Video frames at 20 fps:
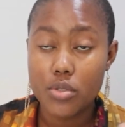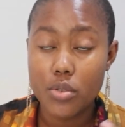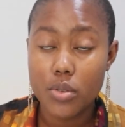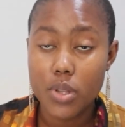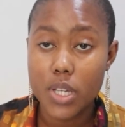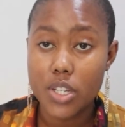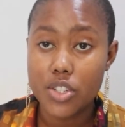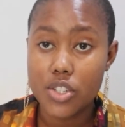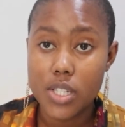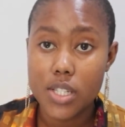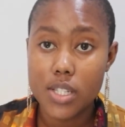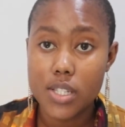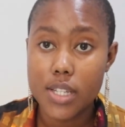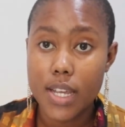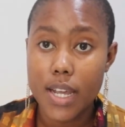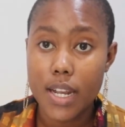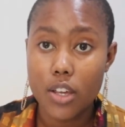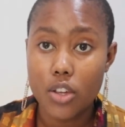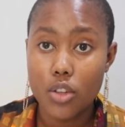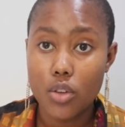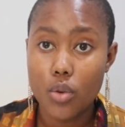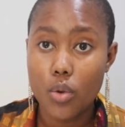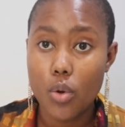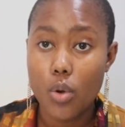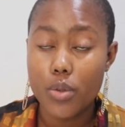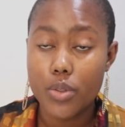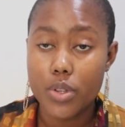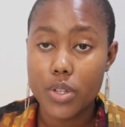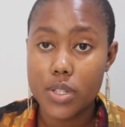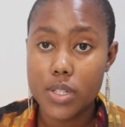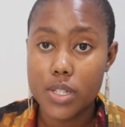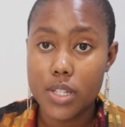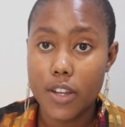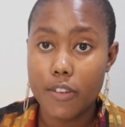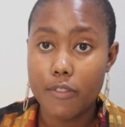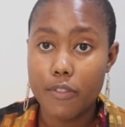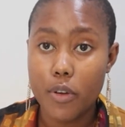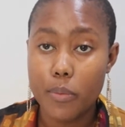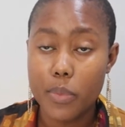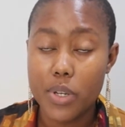So they're just telling you all this
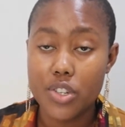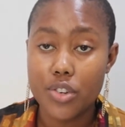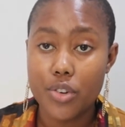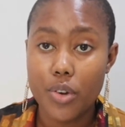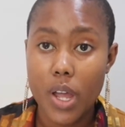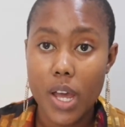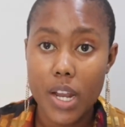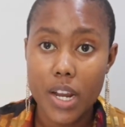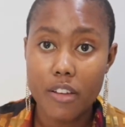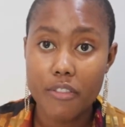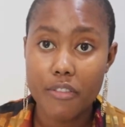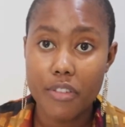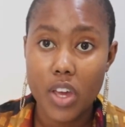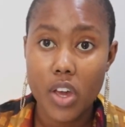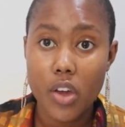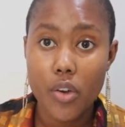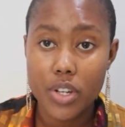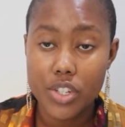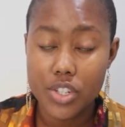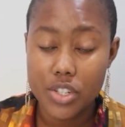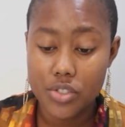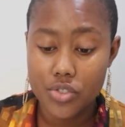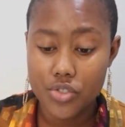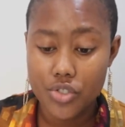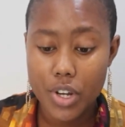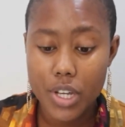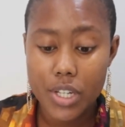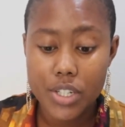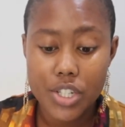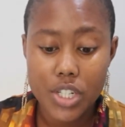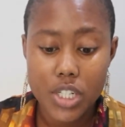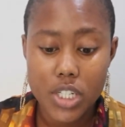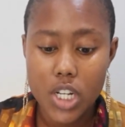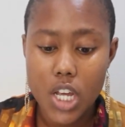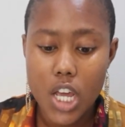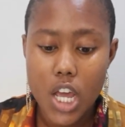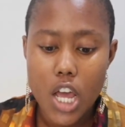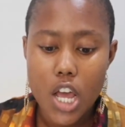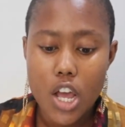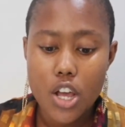information regarding FICA
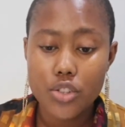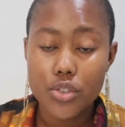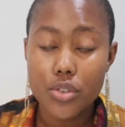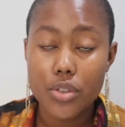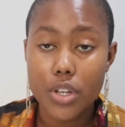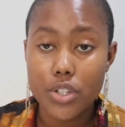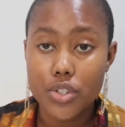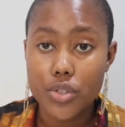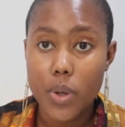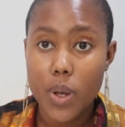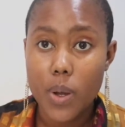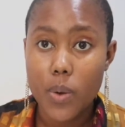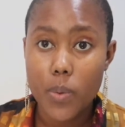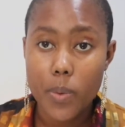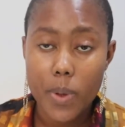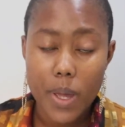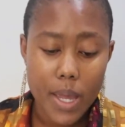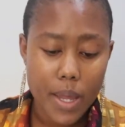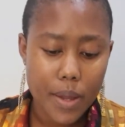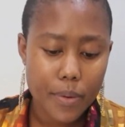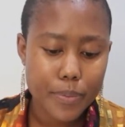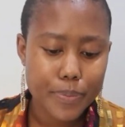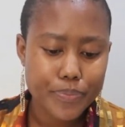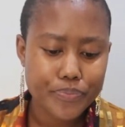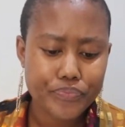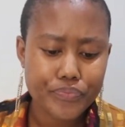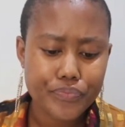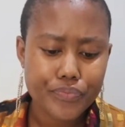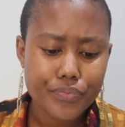registration so that you are aware,